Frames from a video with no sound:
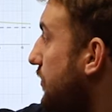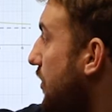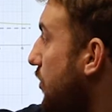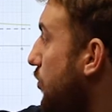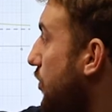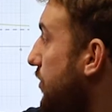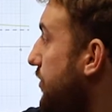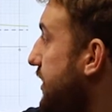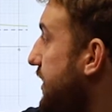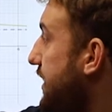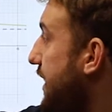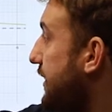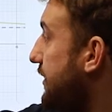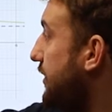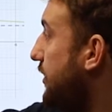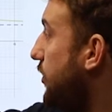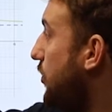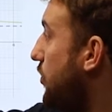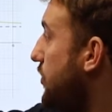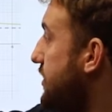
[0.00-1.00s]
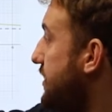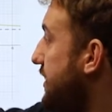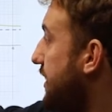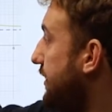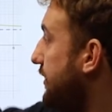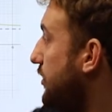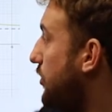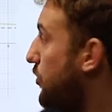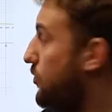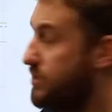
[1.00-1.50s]
will be get closer
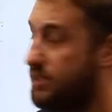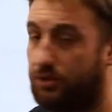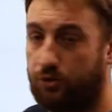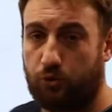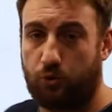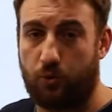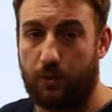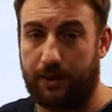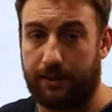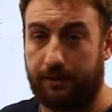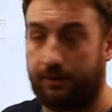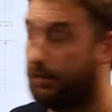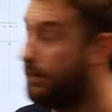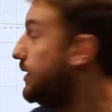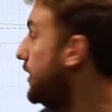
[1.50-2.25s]
and closer to 1.